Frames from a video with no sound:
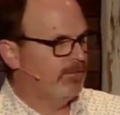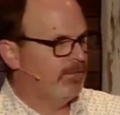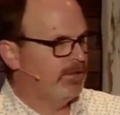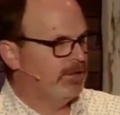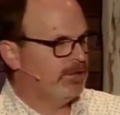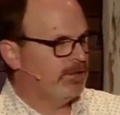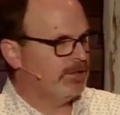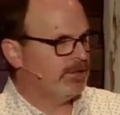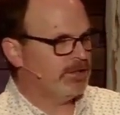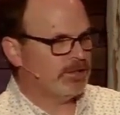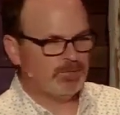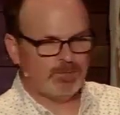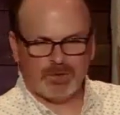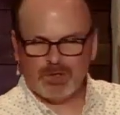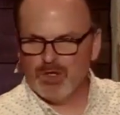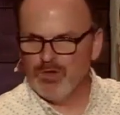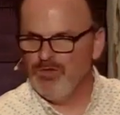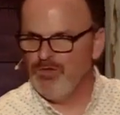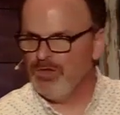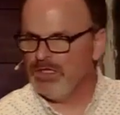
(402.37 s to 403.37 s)
Just this
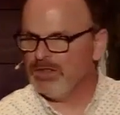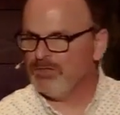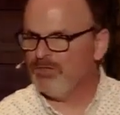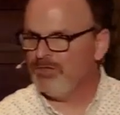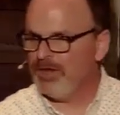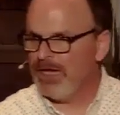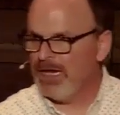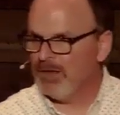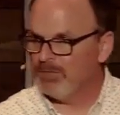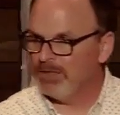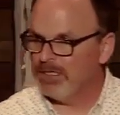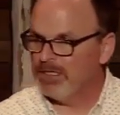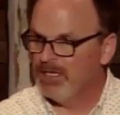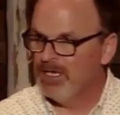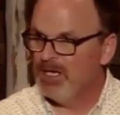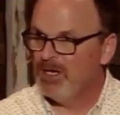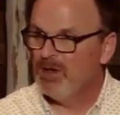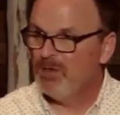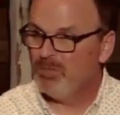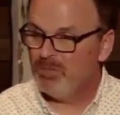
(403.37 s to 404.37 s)
perfect family.
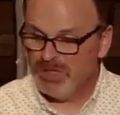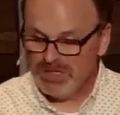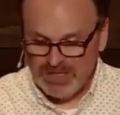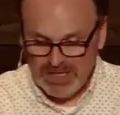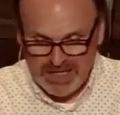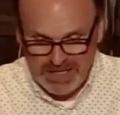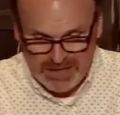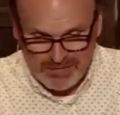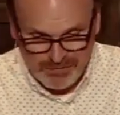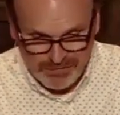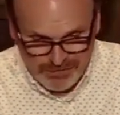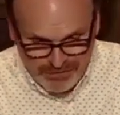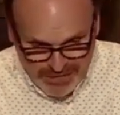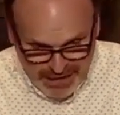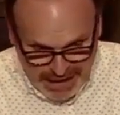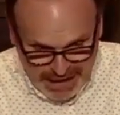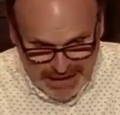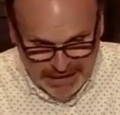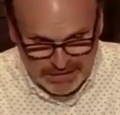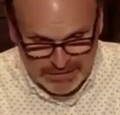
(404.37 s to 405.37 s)
But in
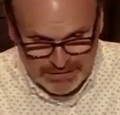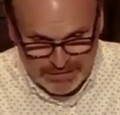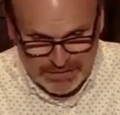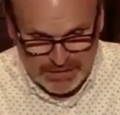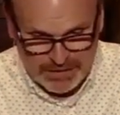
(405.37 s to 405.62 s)
fact,